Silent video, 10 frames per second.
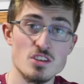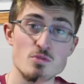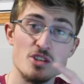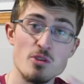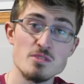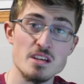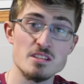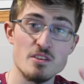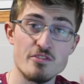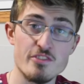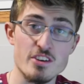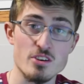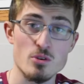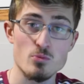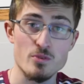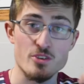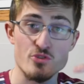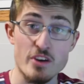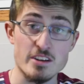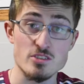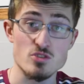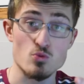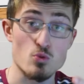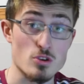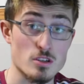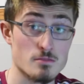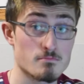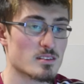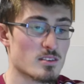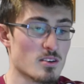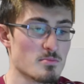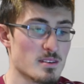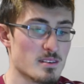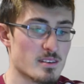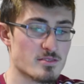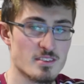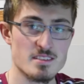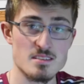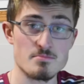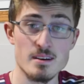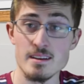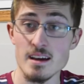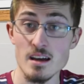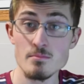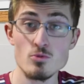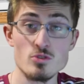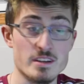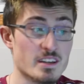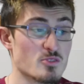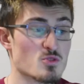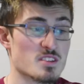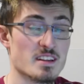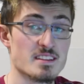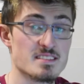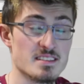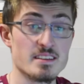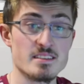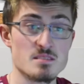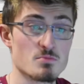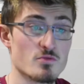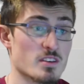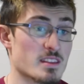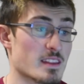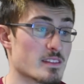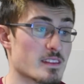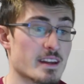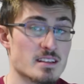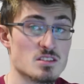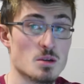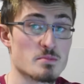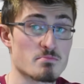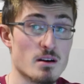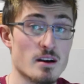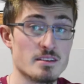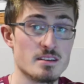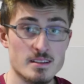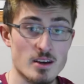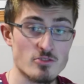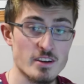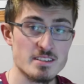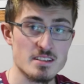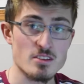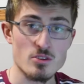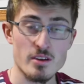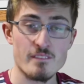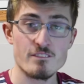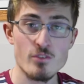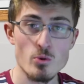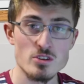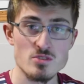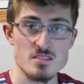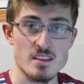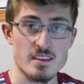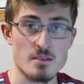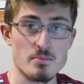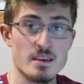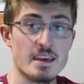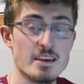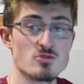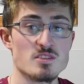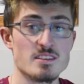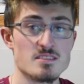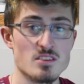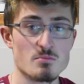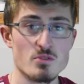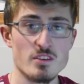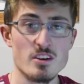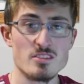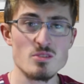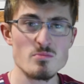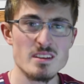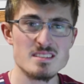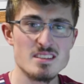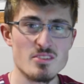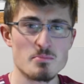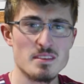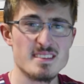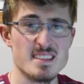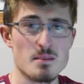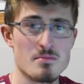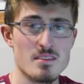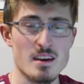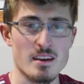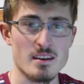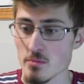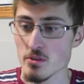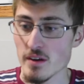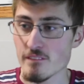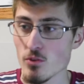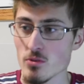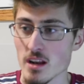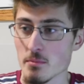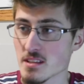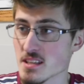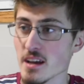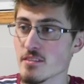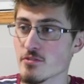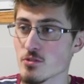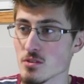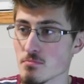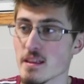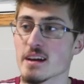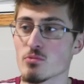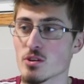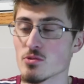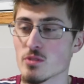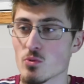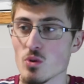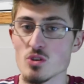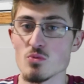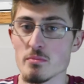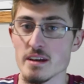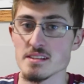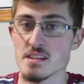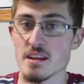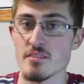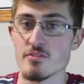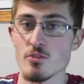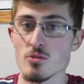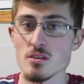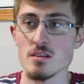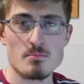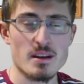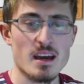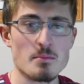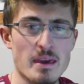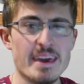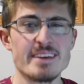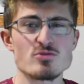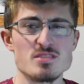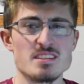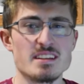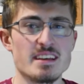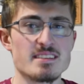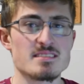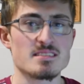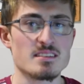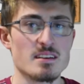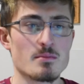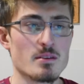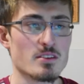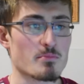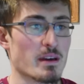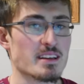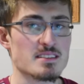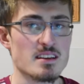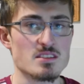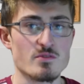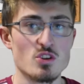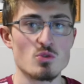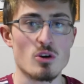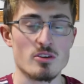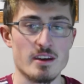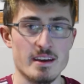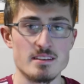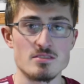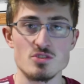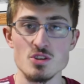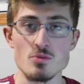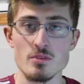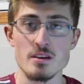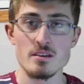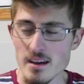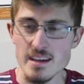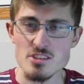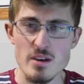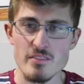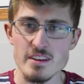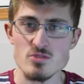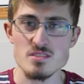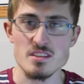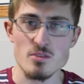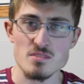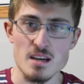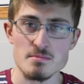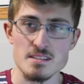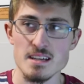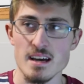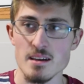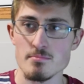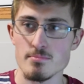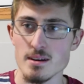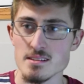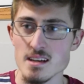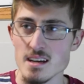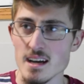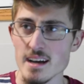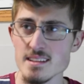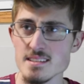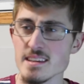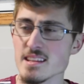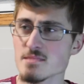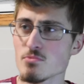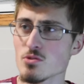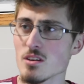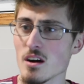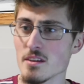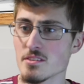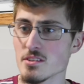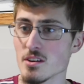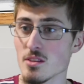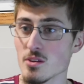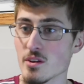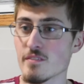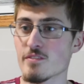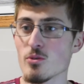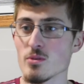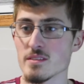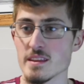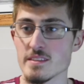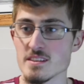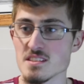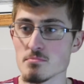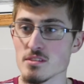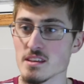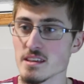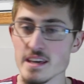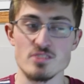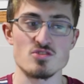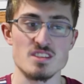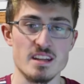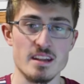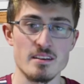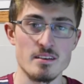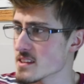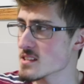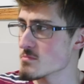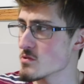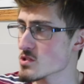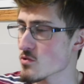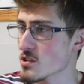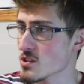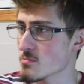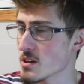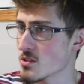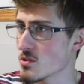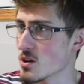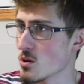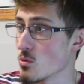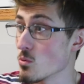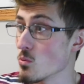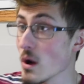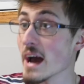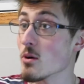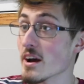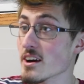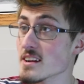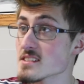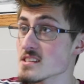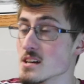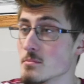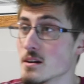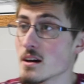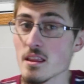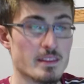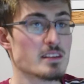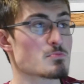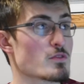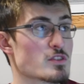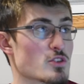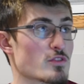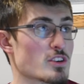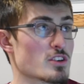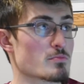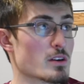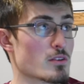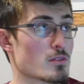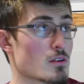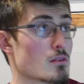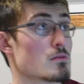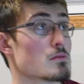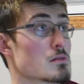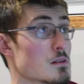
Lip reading: You don't interfere with the director's work. Call me crazy, but I'm more interested in seeing this movie than the next James Bond. Now granted, looking forward to something and being interested in seeing a movie don't necessarily mean the same thing. I'm looking forward, I'm excited for Black Widow and Wonder Woman 1984, but I'm interested in seeing The Many Saints of Newark and Dune. I do have an interest in No Time to Die, but I'd say that's more on the looking forward than the simply interested in. These movies over here make you go, wow, I gotta see them. And these movies over here make you go,